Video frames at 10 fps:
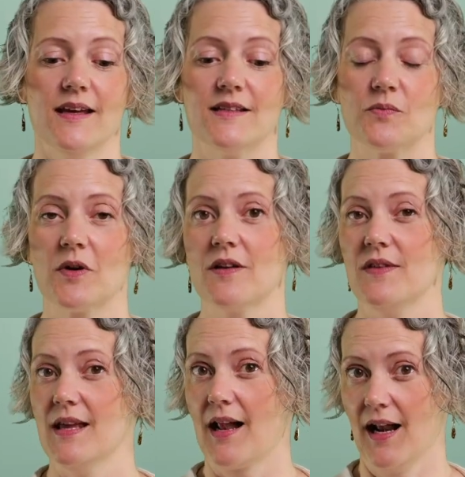It's one
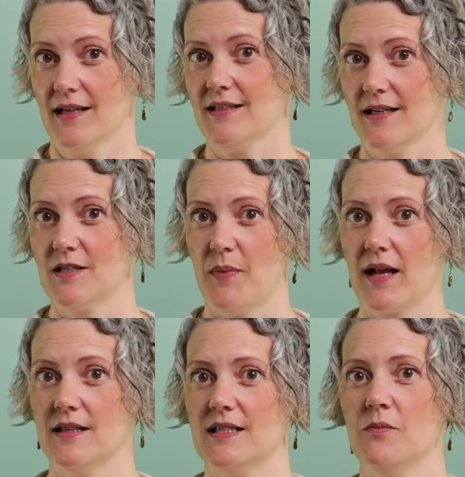of the classic
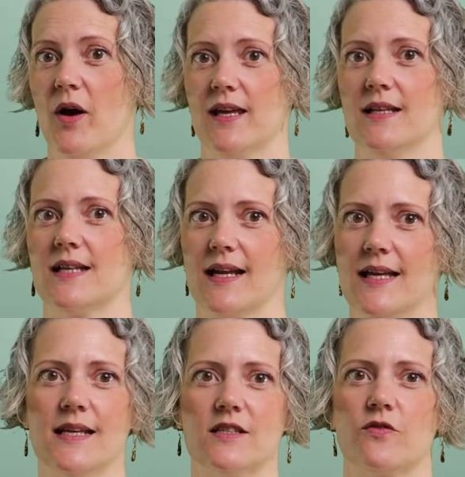dependency breaking
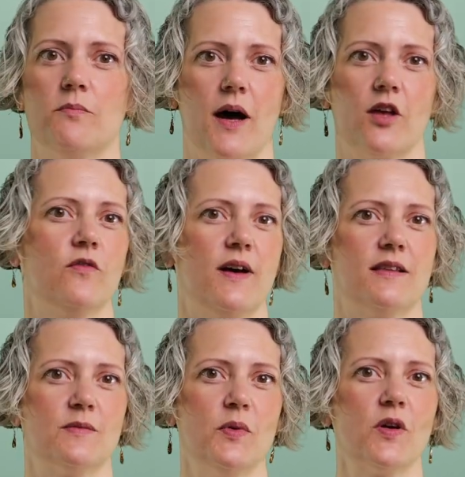techniques from Michael
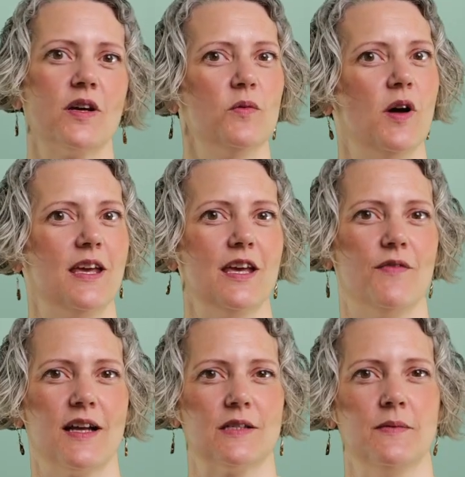Feather's book, Working
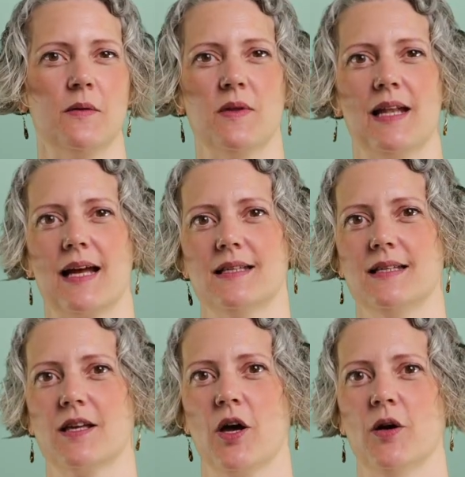Effectively with
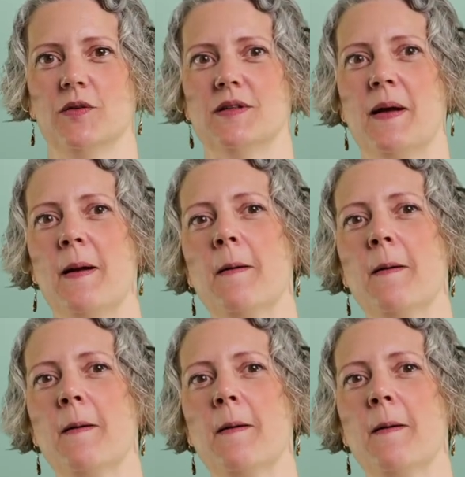Legacy Code.